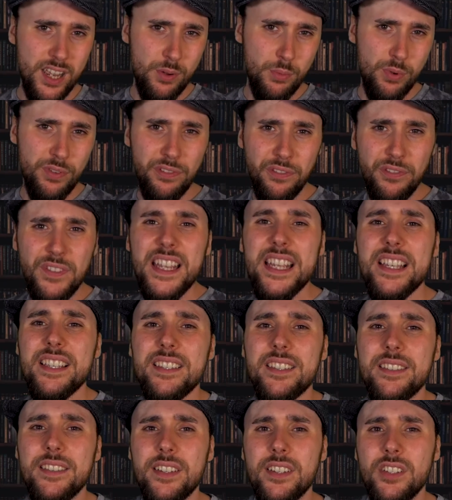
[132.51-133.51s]
with
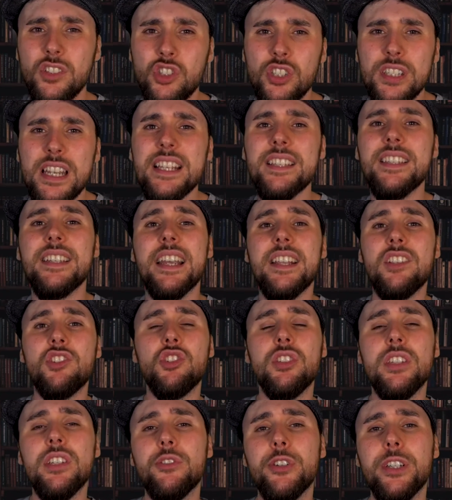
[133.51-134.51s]
fears that genetic
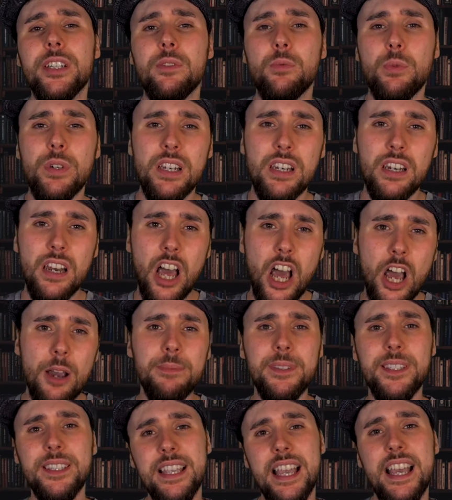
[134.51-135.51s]
engineering will
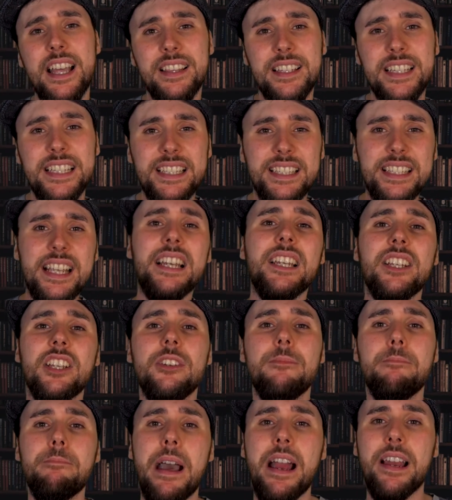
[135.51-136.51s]
upset the
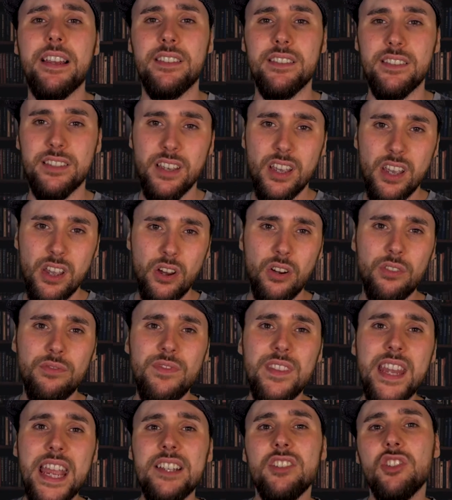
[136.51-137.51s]
delicate balance of
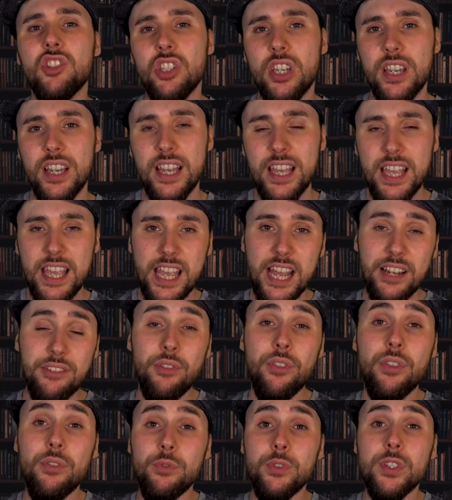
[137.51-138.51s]
nature and
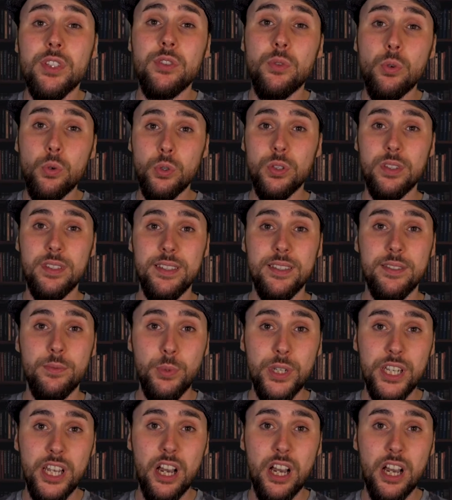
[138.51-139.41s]
of the resources we